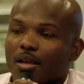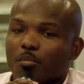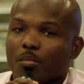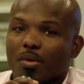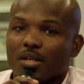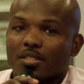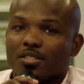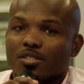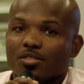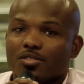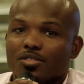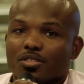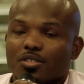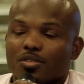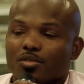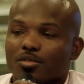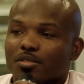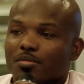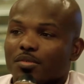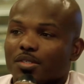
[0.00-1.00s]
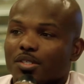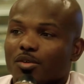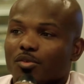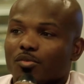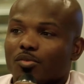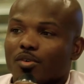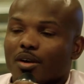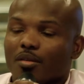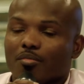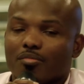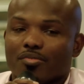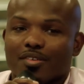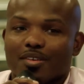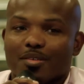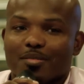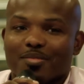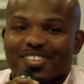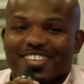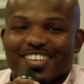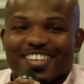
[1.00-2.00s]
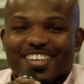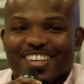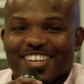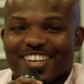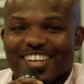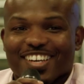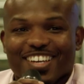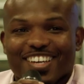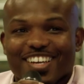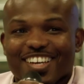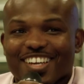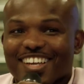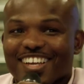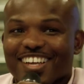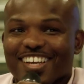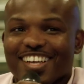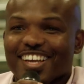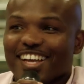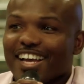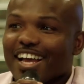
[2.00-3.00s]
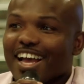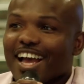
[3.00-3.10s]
my children don't even know where I'm from.